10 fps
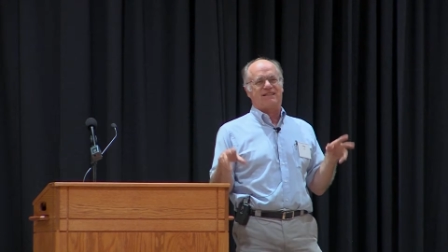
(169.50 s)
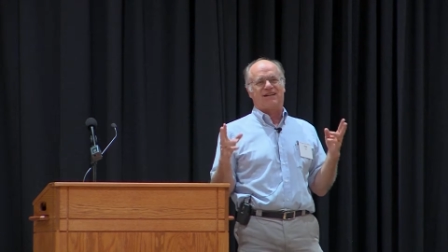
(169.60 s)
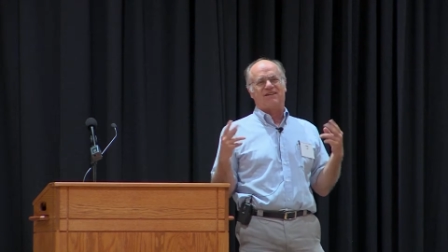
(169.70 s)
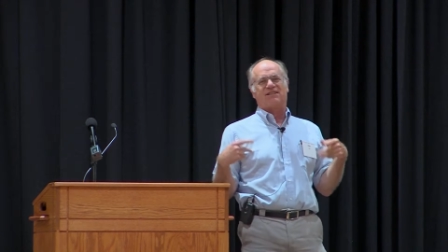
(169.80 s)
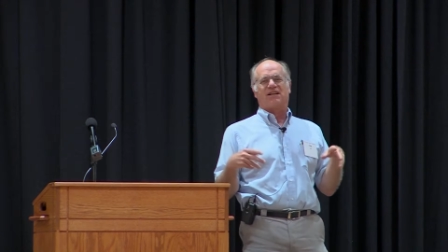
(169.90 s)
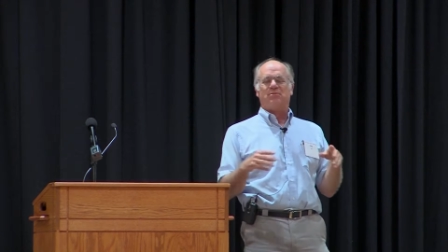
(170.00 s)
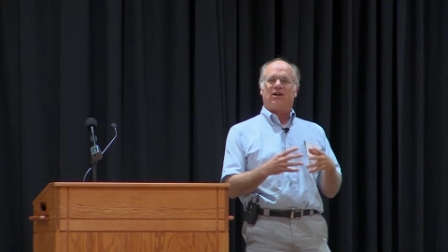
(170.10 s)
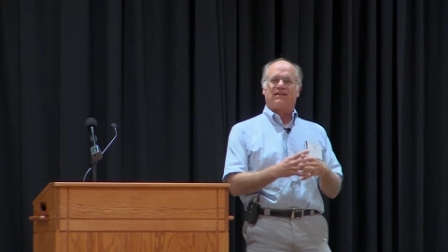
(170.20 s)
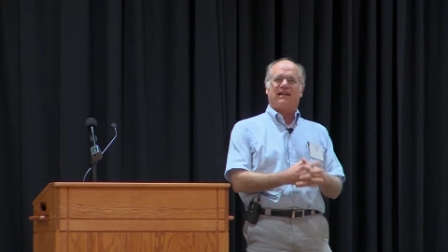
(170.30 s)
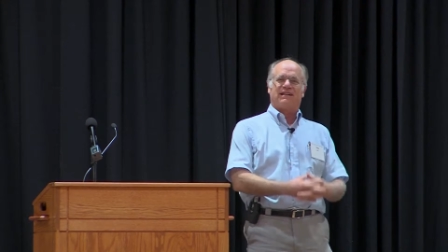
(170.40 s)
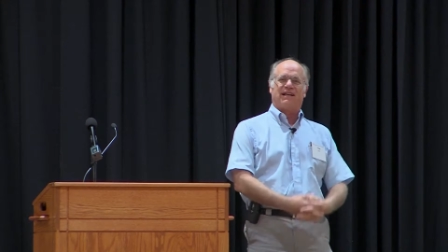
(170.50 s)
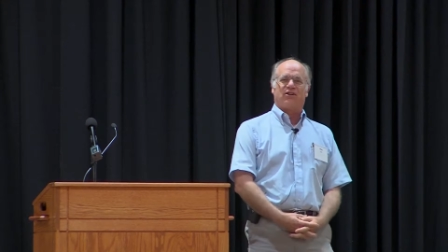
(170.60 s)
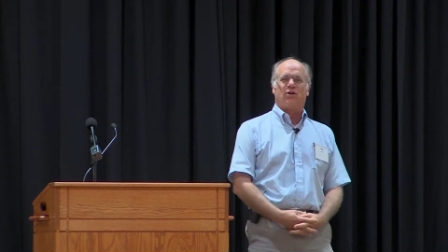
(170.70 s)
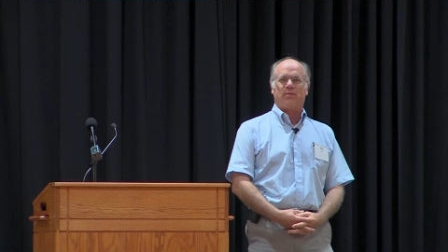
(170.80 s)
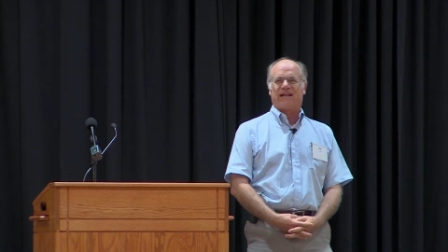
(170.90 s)
stars come on, kind of like an
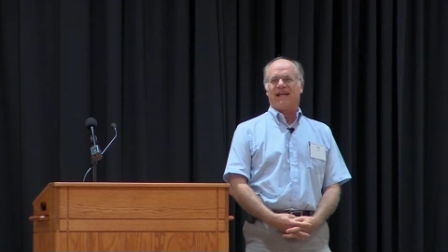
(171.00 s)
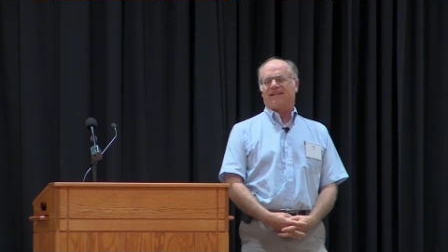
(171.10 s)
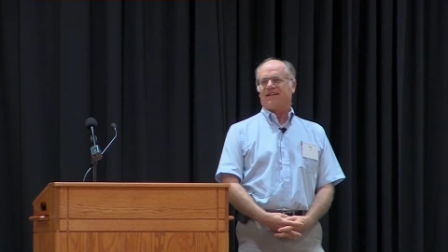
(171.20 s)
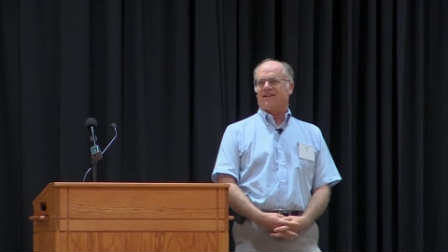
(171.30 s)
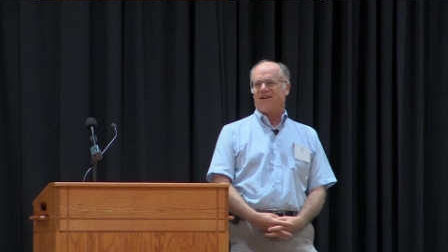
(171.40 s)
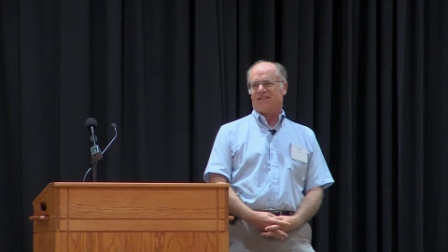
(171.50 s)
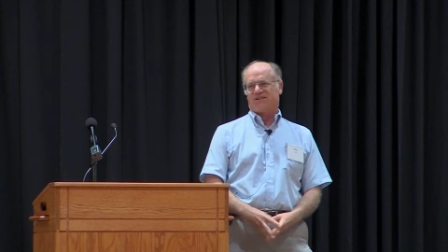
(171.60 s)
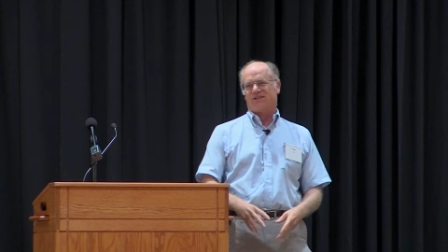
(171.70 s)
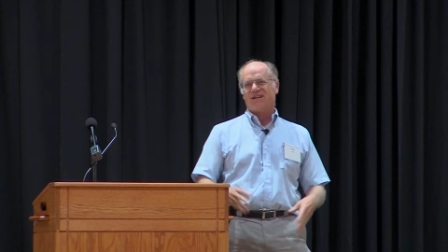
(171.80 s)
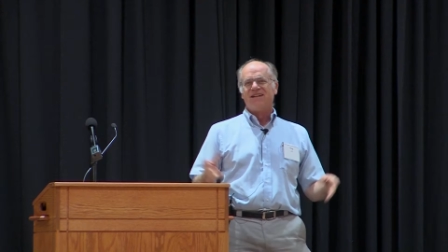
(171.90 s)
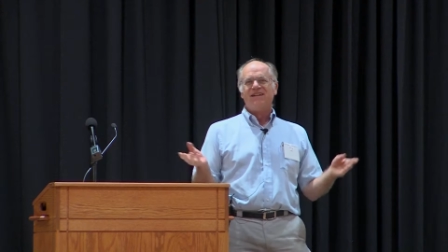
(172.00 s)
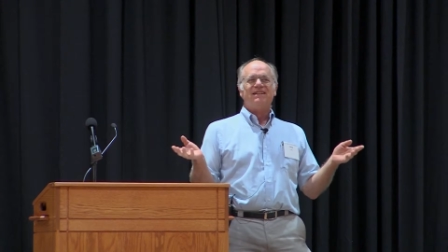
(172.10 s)
opening act at a concert,